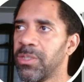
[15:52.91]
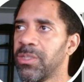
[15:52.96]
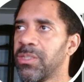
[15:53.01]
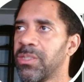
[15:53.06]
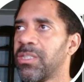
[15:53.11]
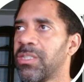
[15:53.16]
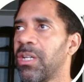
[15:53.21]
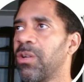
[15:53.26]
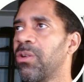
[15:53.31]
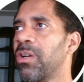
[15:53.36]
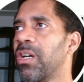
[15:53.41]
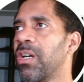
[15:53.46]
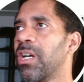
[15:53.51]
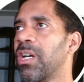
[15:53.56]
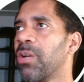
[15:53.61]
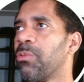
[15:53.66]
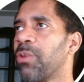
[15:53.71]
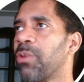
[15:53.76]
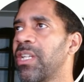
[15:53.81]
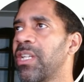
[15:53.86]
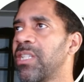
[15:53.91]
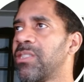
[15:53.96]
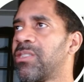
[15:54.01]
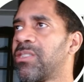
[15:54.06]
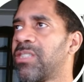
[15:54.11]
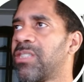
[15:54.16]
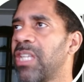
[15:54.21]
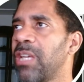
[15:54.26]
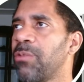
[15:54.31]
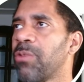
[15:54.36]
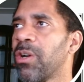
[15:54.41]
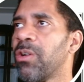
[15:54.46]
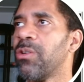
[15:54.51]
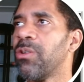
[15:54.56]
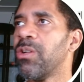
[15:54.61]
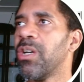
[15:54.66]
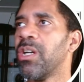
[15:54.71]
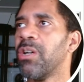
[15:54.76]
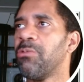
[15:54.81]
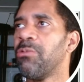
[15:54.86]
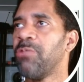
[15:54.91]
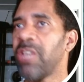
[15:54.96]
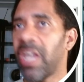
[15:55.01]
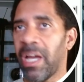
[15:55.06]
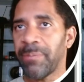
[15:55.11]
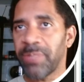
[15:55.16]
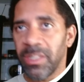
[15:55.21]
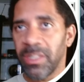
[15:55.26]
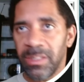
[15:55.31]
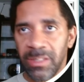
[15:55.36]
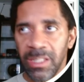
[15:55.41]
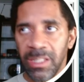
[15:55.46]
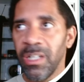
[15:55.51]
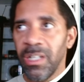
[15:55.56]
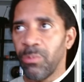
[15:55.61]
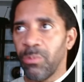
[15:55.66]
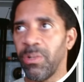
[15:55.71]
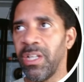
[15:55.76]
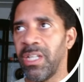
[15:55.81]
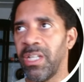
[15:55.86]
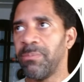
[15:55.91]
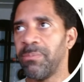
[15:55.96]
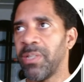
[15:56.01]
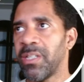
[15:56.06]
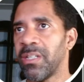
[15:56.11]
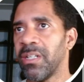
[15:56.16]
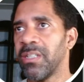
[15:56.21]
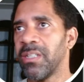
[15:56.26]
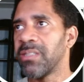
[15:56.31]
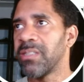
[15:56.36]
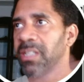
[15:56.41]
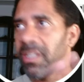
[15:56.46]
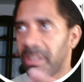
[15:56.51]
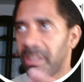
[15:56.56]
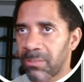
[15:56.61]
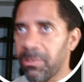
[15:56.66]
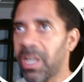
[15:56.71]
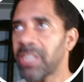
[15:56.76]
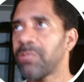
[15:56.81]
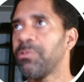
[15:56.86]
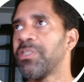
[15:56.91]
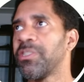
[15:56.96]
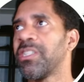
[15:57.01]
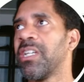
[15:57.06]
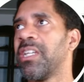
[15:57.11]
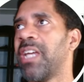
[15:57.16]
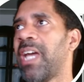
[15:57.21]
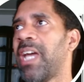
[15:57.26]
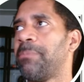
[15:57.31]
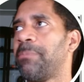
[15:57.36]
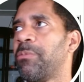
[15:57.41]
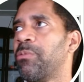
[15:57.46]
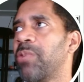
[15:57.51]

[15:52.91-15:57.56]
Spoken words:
So when it's 0, we have to deal with it, because watch what's going to happen